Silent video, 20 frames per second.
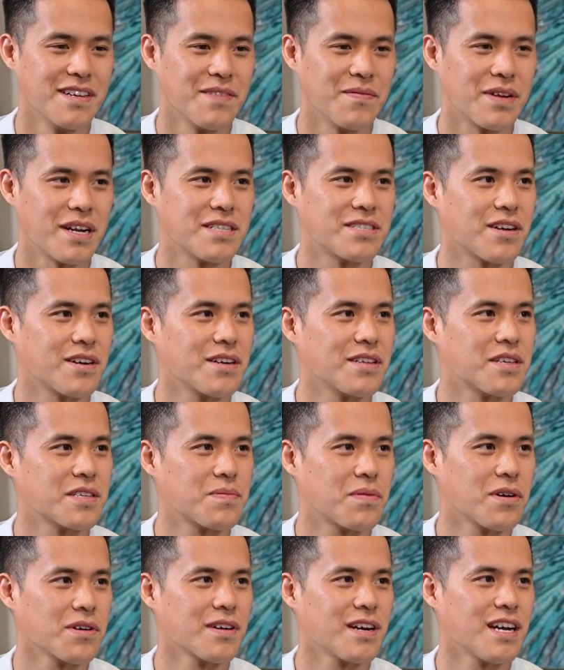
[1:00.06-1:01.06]
When I started this
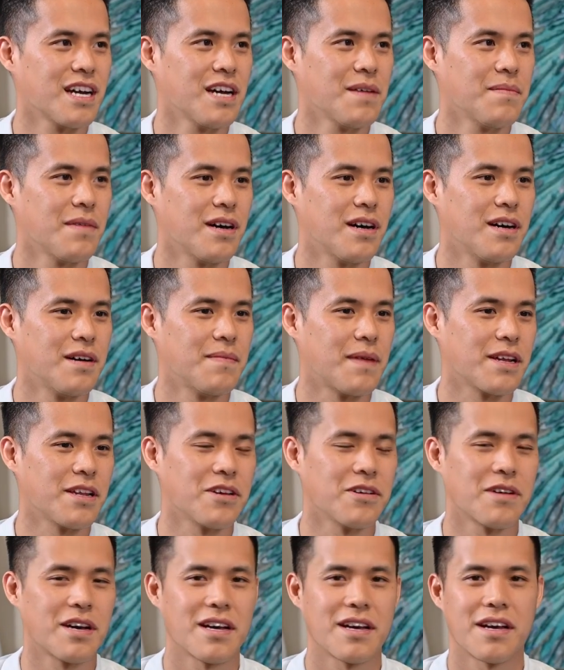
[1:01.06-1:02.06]
program, I
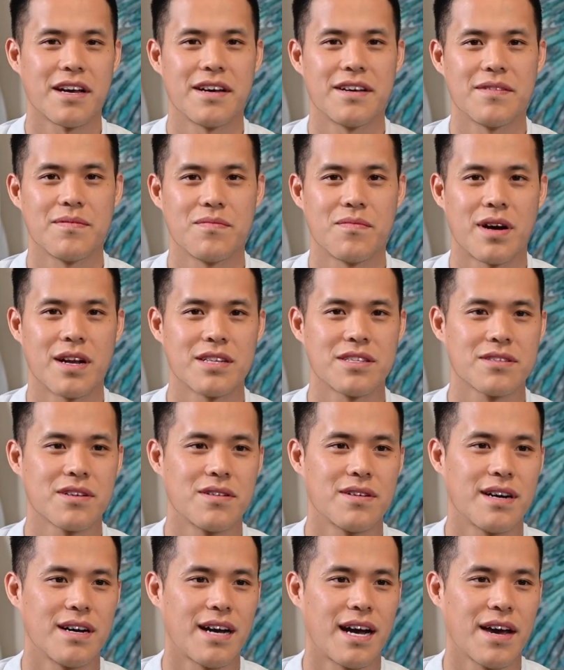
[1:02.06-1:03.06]
knew I wanted to
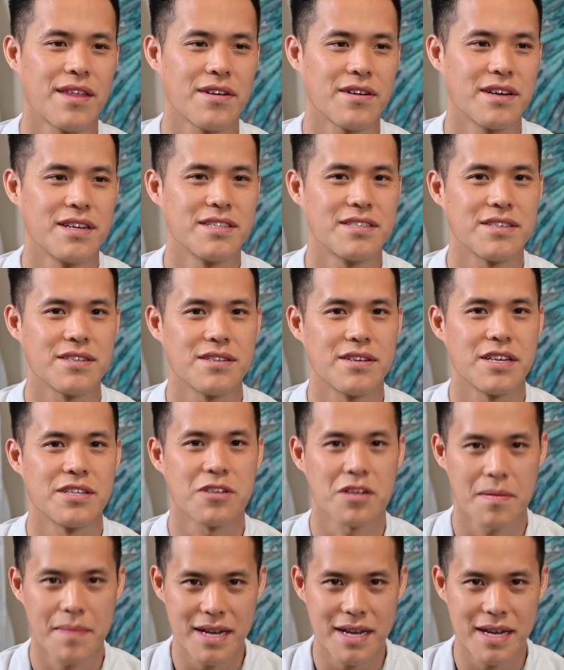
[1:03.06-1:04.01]
go either into internal